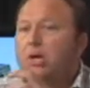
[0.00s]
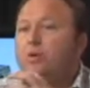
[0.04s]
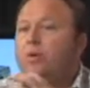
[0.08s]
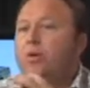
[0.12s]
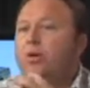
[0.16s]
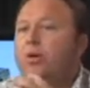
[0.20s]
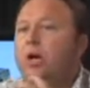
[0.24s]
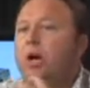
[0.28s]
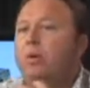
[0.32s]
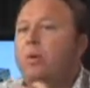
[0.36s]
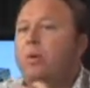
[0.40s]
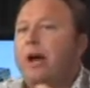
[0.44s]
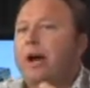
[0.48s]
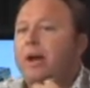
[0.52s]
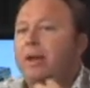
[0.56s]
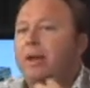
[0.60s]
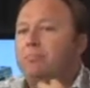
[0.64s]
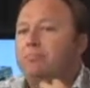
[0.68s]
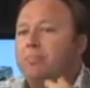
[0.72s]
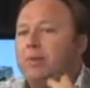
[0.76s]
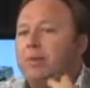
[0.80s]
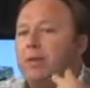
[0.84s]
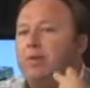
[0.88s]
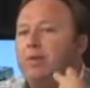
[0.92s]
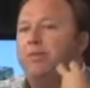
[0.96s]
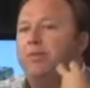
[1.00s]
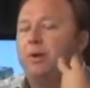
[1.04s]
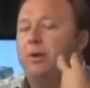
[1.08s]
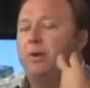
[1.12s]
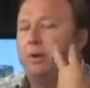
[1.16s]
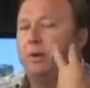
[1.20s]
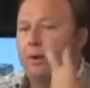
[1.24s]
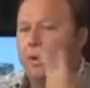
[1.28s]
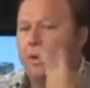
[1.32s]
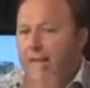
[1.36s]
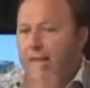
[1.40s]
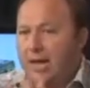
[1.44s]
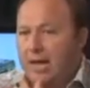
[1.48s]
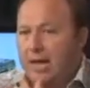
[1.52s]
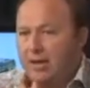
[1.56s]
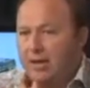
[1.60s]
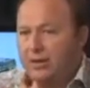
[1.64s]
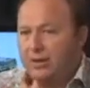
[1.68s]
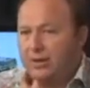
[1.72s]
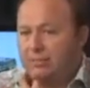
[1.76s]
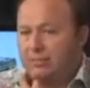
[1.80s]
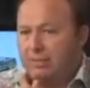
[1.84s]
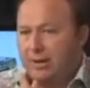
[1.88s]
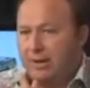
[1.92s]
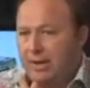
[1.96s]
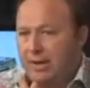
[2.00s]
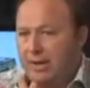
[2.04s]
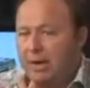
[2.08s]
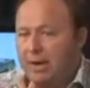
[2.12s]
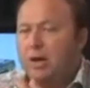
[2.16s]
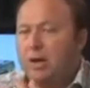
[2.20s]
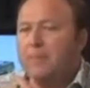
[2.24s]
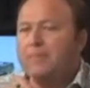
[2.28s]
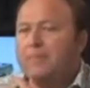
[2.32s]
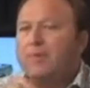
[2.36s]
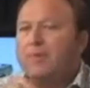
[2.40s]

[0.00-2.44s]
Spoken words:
to go out and be virulently anti-Semitic,